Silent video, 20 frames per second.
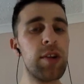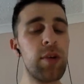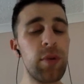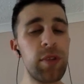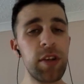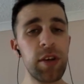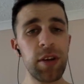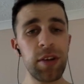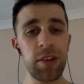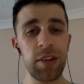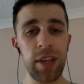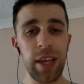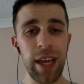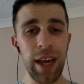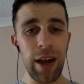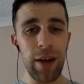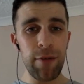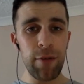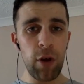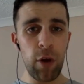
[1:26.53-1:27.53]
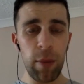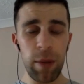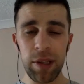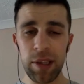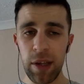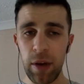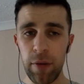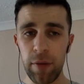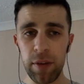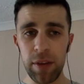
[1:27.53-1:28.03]
So as you can see, I've got
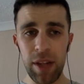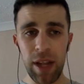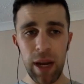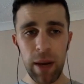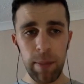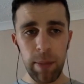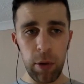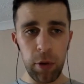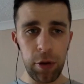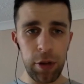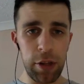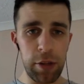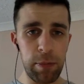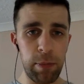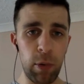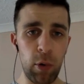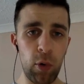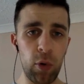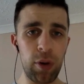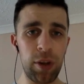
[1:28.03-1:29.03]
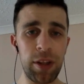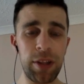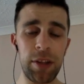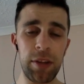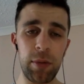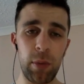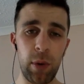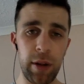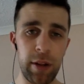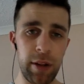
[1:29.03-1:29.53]
myself set up on this board. This
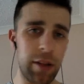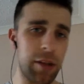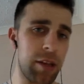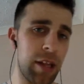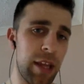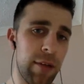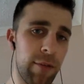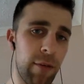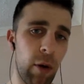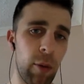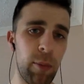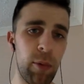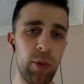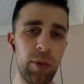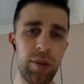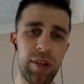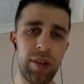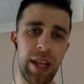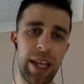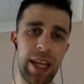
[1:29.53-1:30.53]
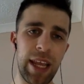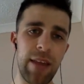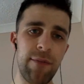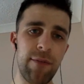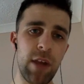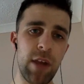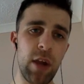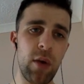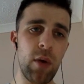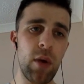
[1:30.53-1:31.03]
is one of the default boards they give
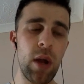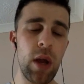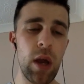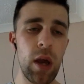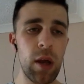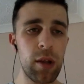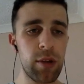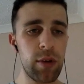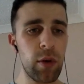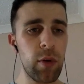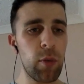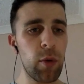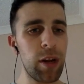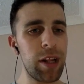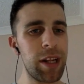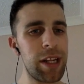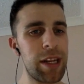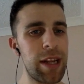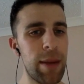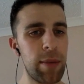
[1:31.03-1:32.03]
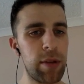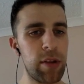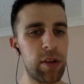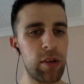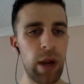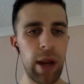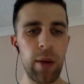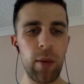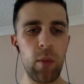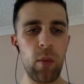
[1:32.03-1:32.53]
you. Sort of wanted to
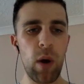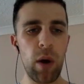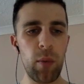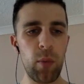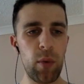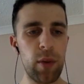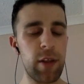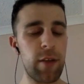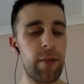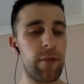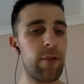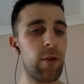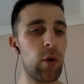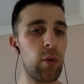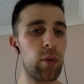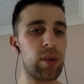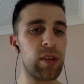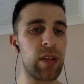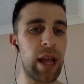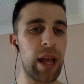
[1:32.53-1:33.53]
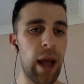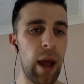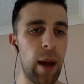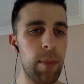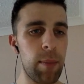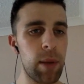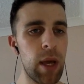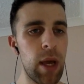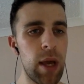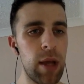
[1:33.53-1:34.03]
demonstrate one with a full
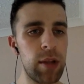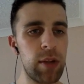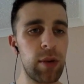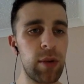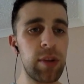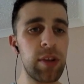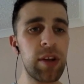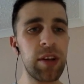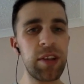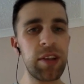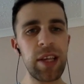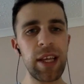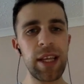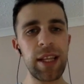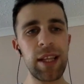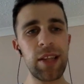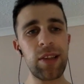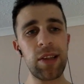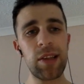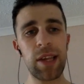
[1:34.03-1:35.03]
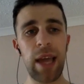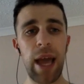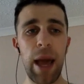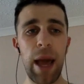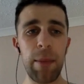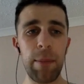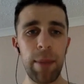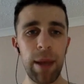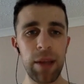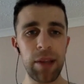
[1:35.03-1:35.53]
setup. So as you can see, this is a
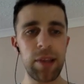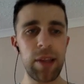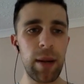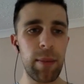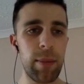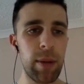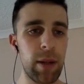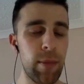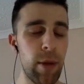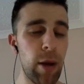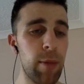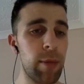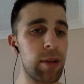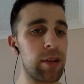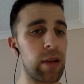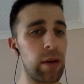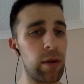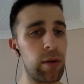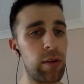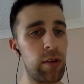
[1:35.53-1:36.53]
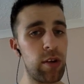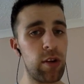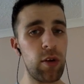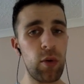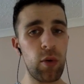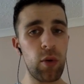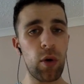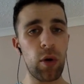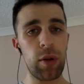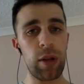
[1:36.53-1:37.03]
Kanban setup at the moment. So to
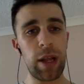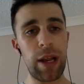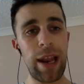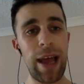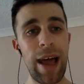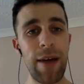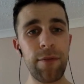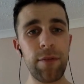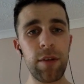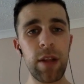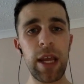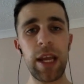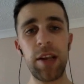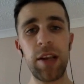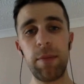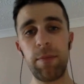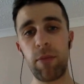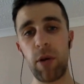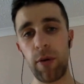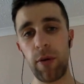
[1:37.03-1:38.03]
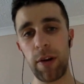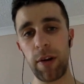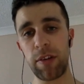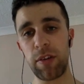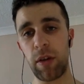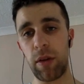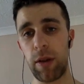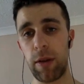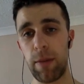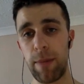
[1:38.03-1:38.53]
do on the left, in progress
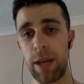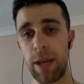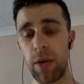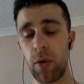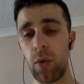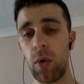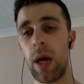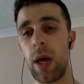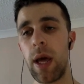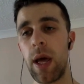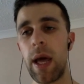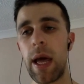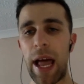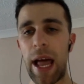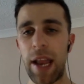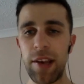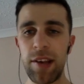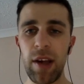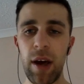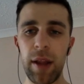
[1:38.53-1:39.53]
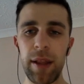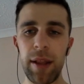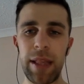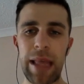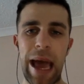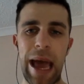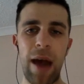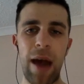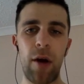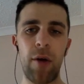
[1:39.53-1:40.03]
on the middle, and done
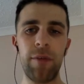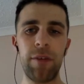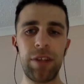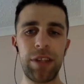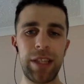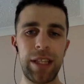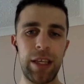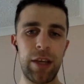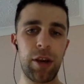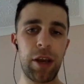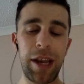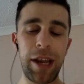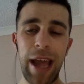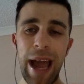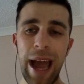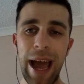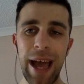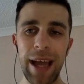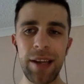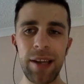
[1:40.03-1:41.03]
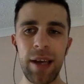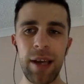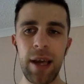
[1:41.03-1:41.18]
there. Obviously you can add